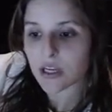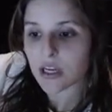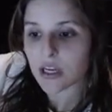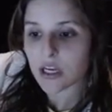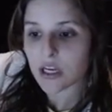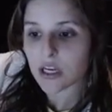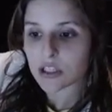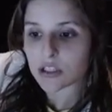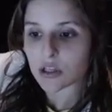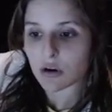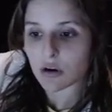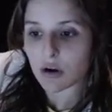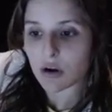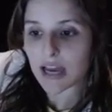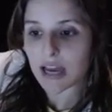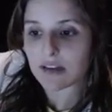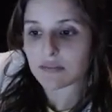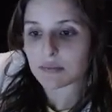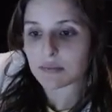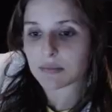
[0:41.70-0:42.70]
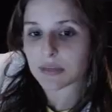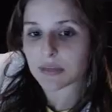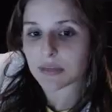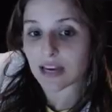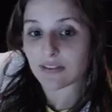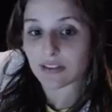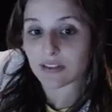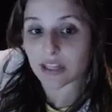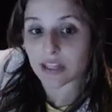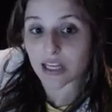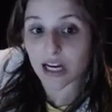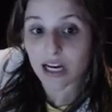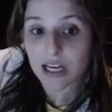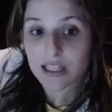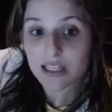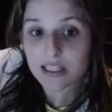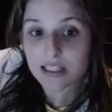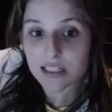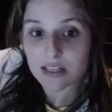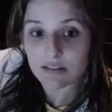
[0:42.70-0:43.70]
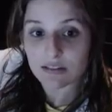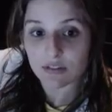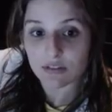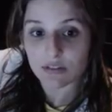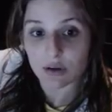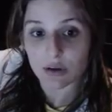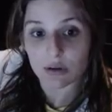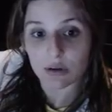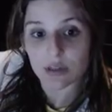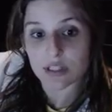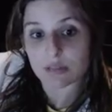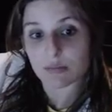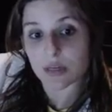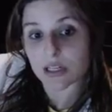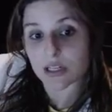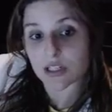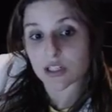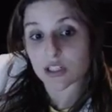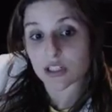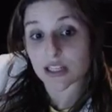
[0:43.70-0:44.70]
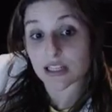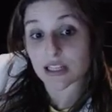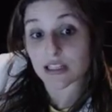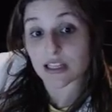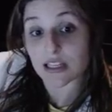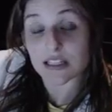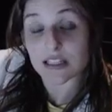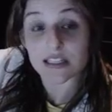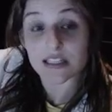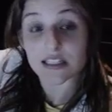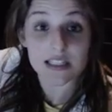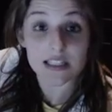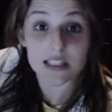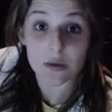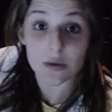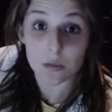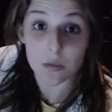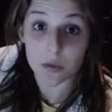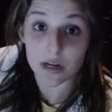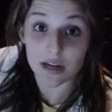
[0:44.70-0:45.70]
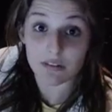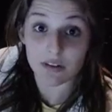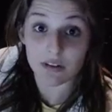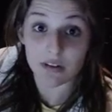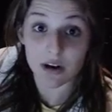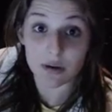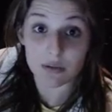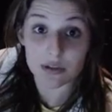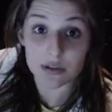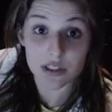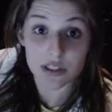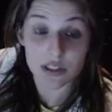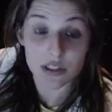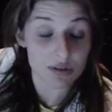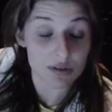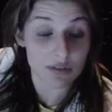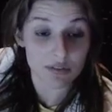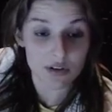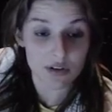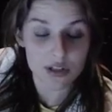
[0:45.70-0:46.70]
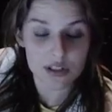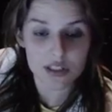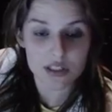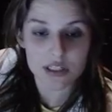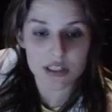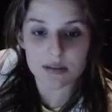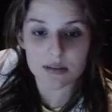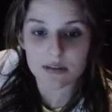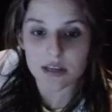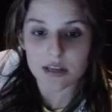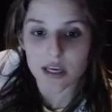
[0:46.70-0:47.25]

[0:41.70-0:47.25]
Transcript: So I haven't been having the content filled as much lately as I did whenever I was in university.